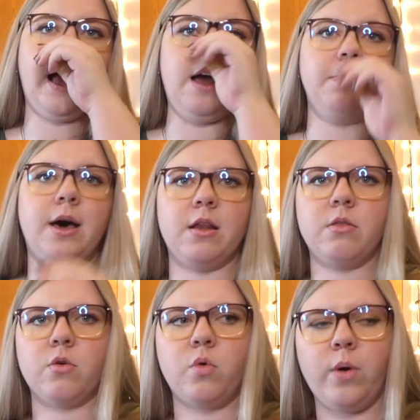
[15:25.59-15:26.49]
I'm
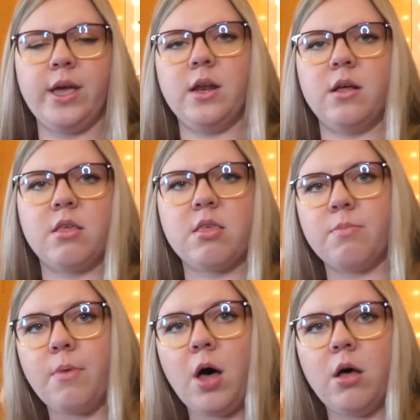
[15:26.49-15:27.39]
not quite
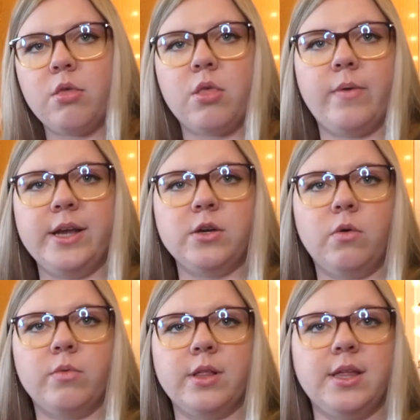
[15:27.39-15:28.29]
small, so I
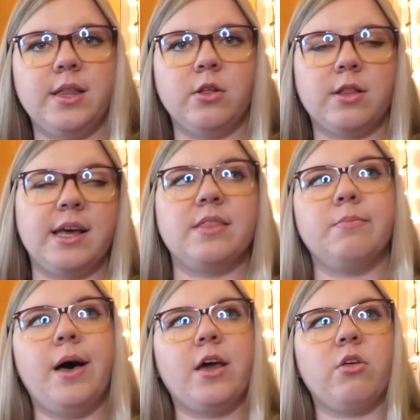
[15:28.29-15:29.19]
don't really look like the
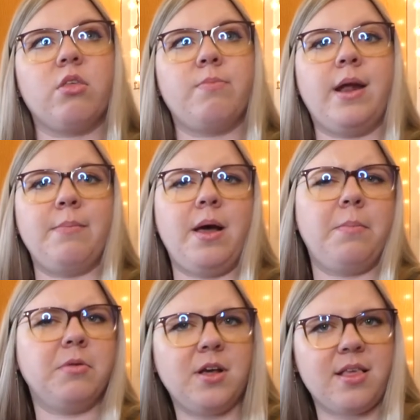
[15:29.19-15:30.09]
models, but I'm
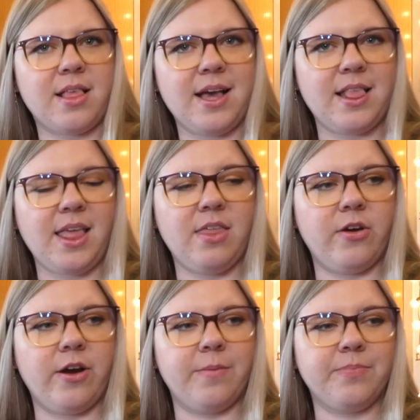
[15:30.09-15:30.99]
not plus size
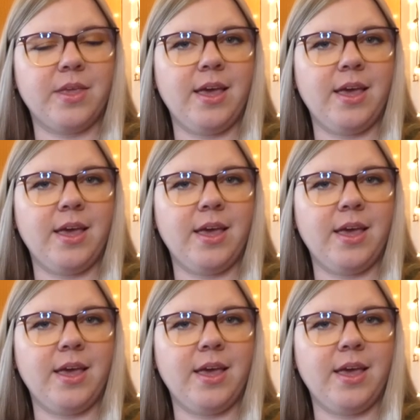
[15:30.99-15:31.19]
either.